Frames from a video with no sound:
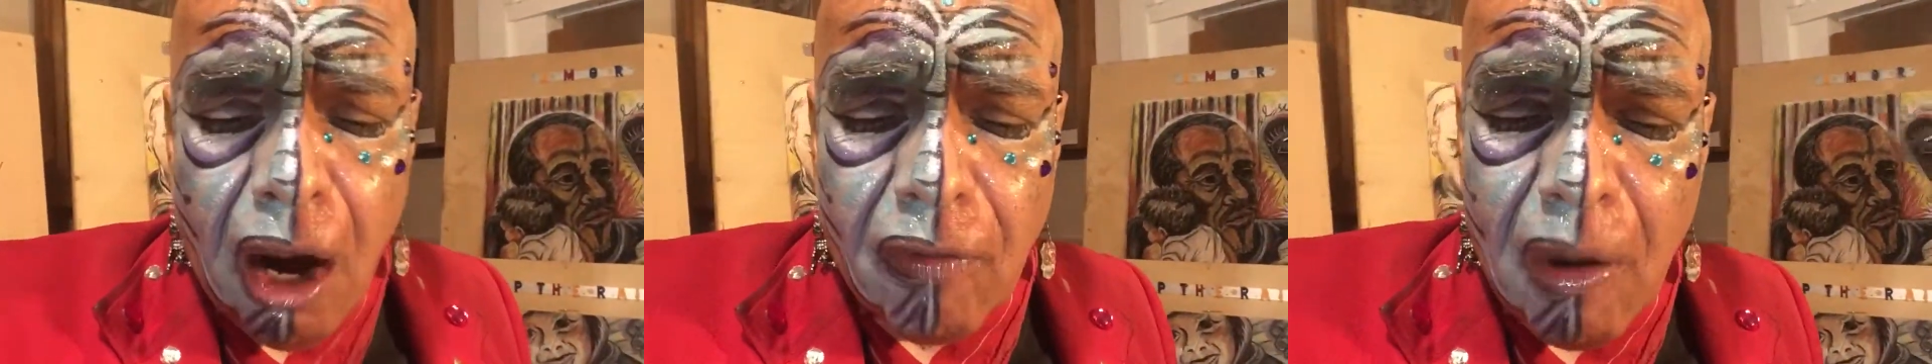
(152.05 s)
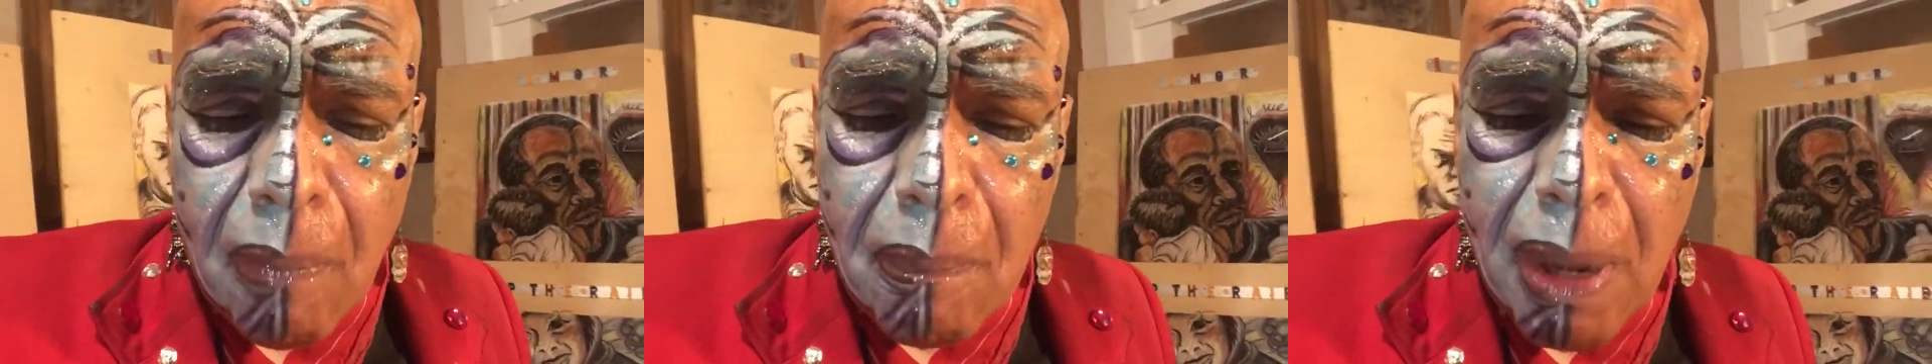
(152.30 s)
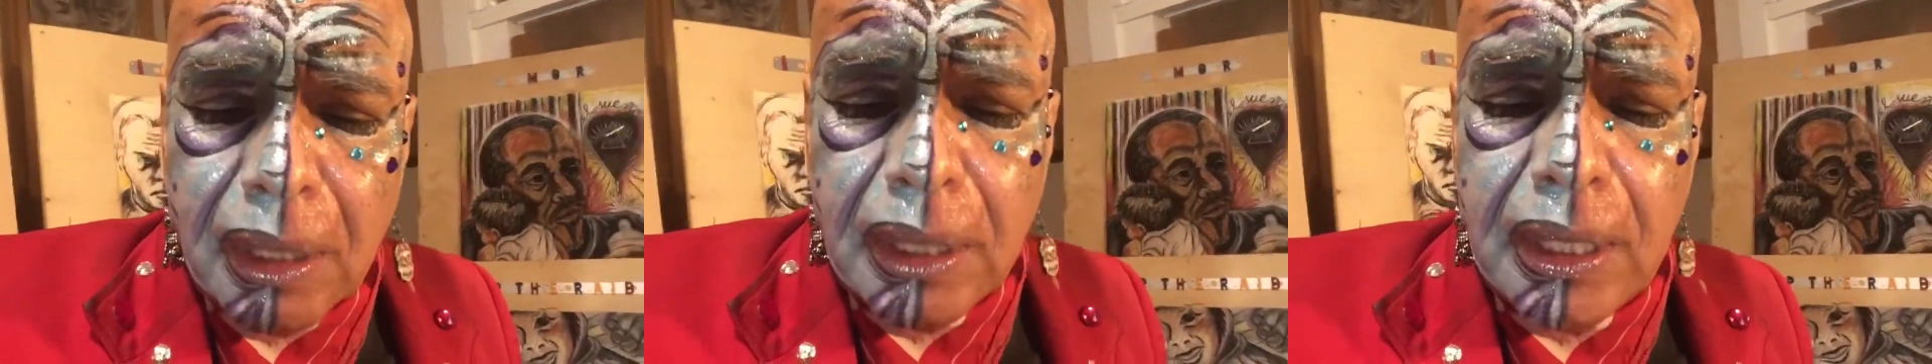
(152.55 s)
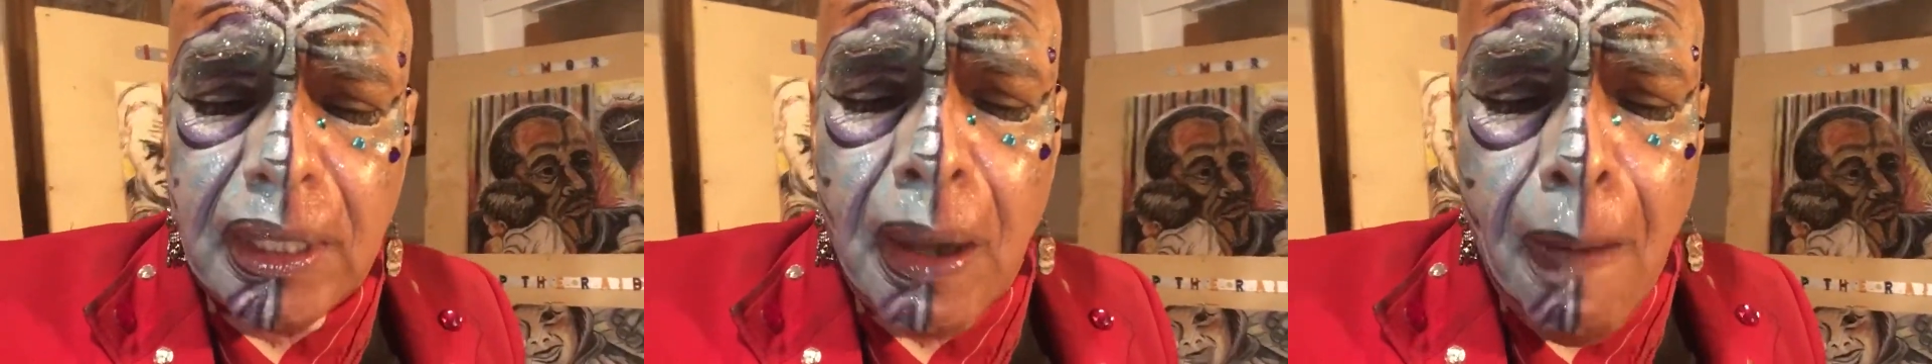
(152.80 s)
of our
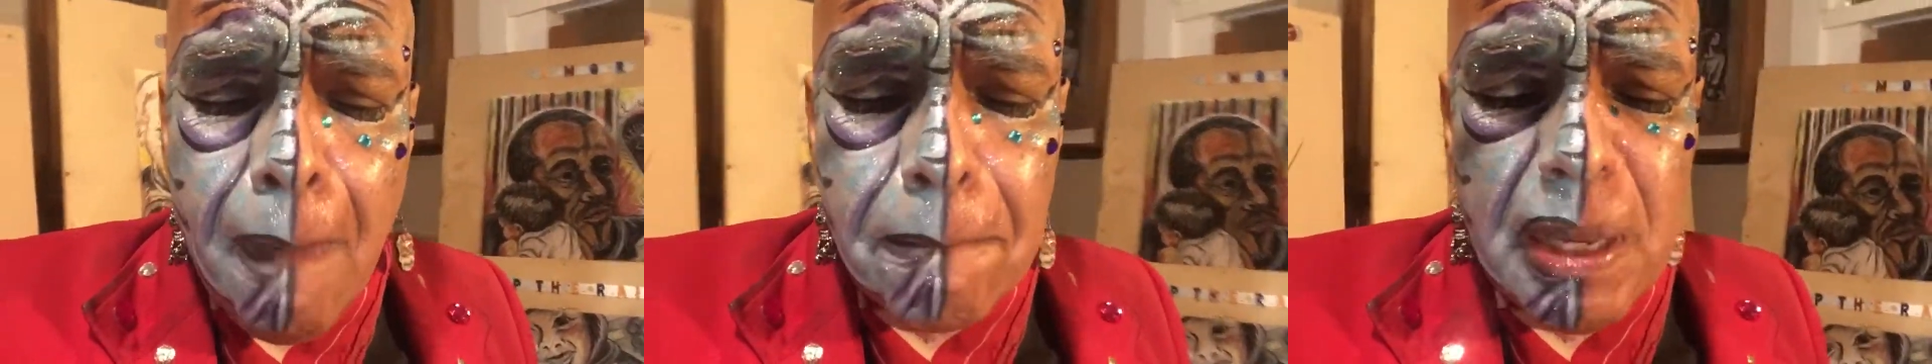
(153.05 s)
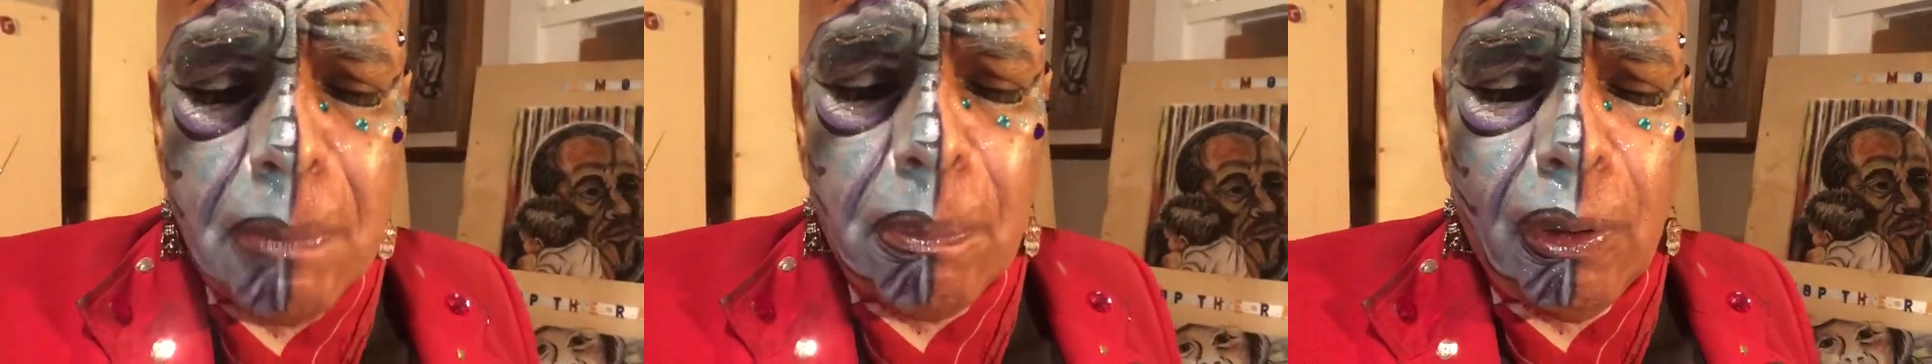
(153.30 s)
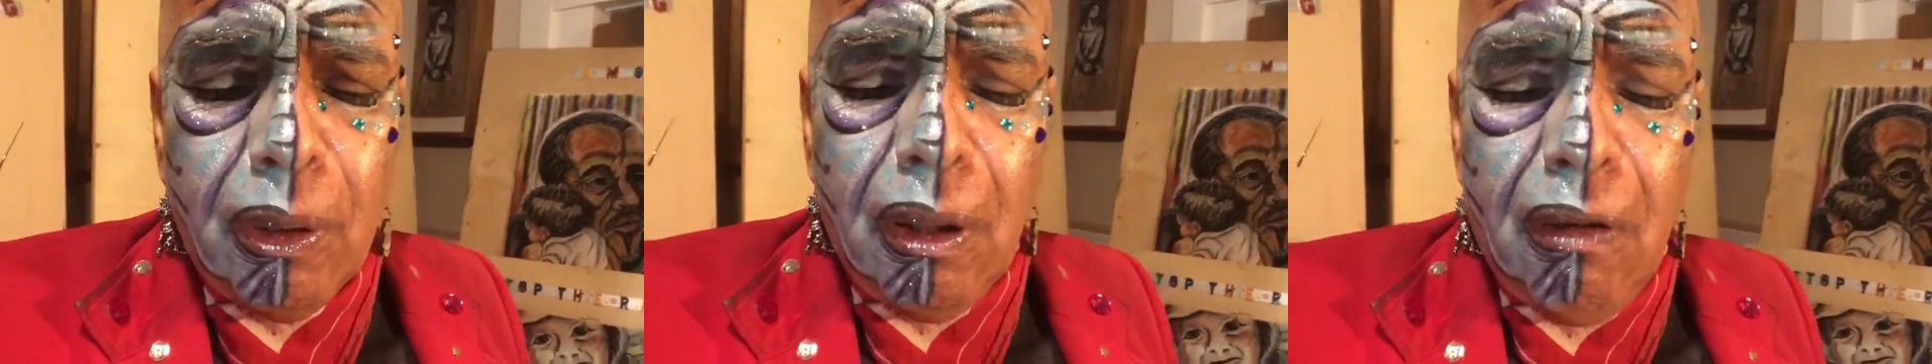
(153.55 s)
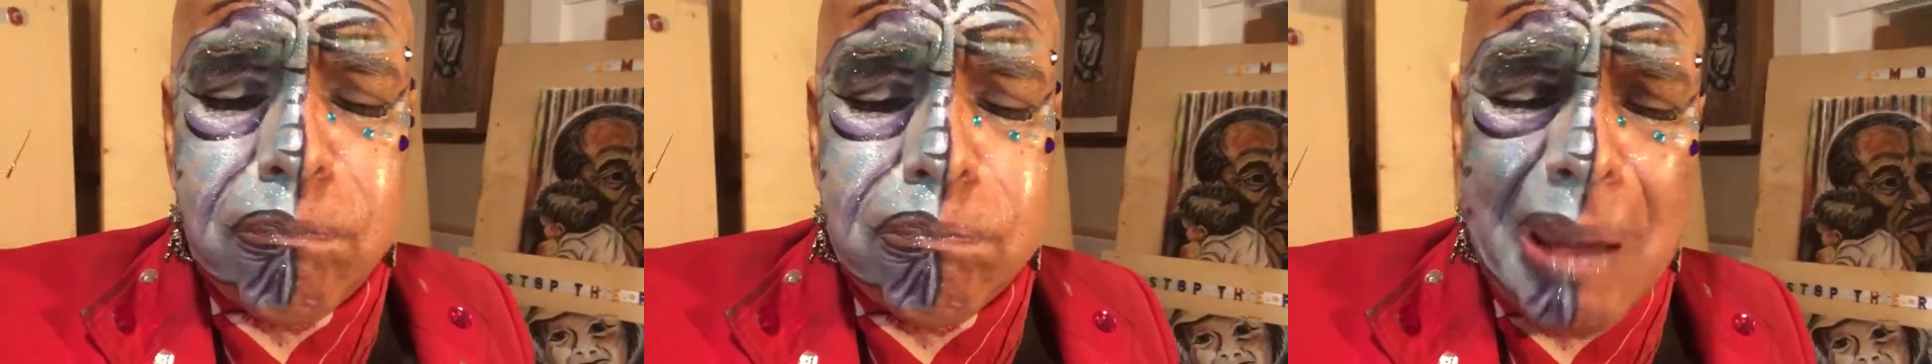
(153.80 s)
melanin people
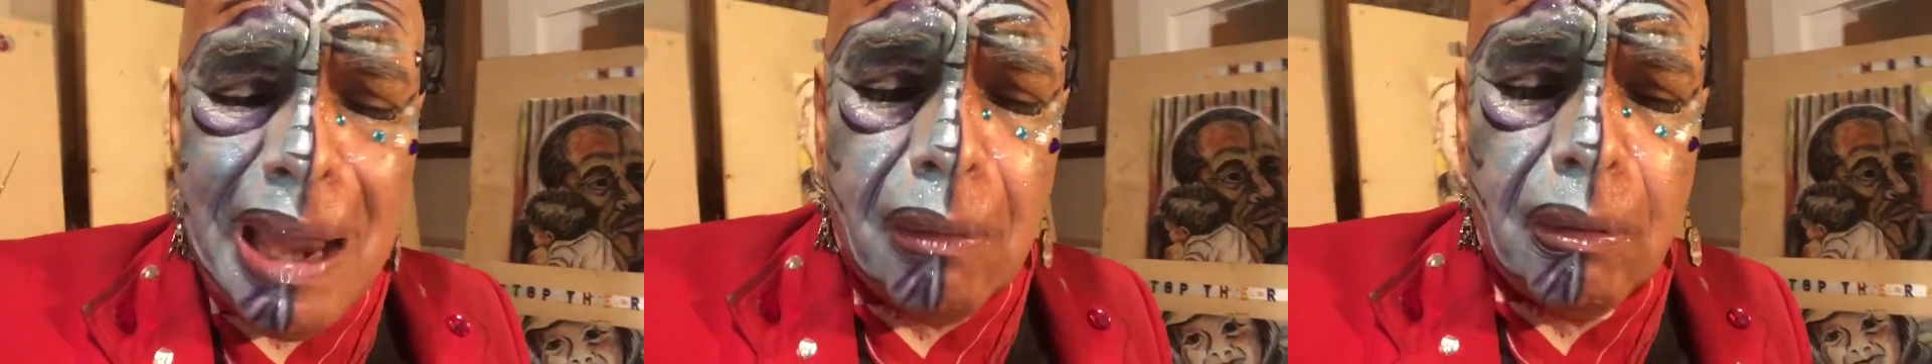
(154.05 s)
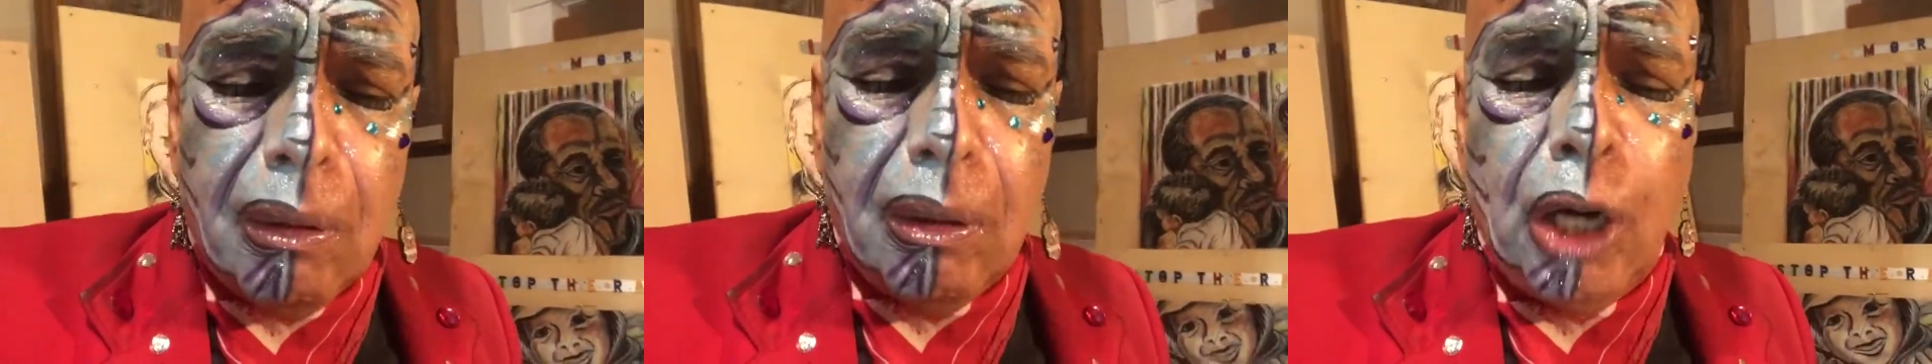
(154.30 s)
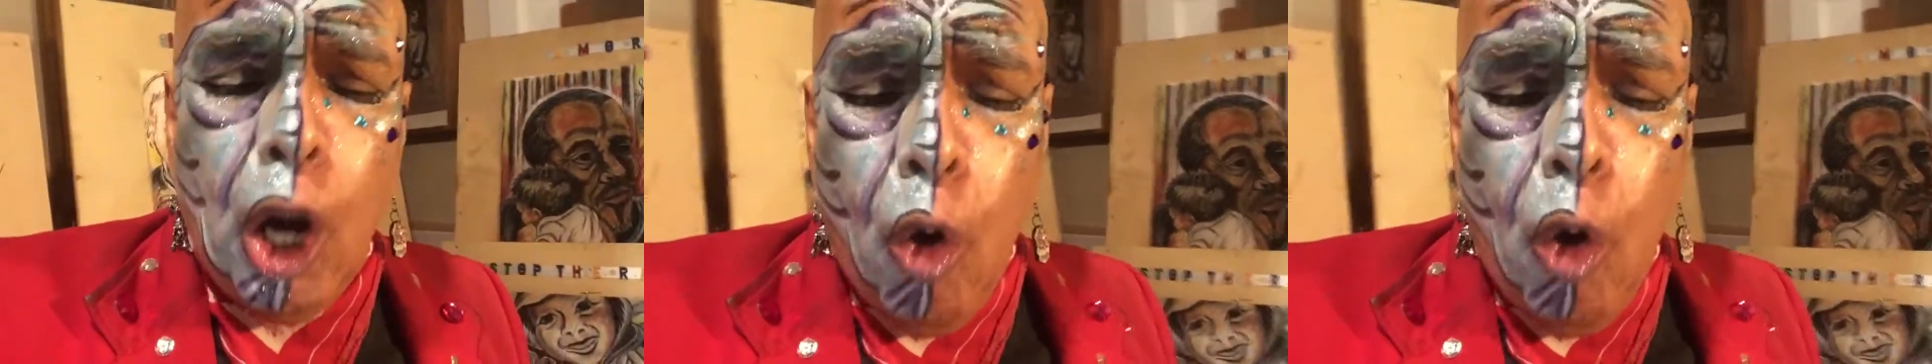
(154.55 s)
of power.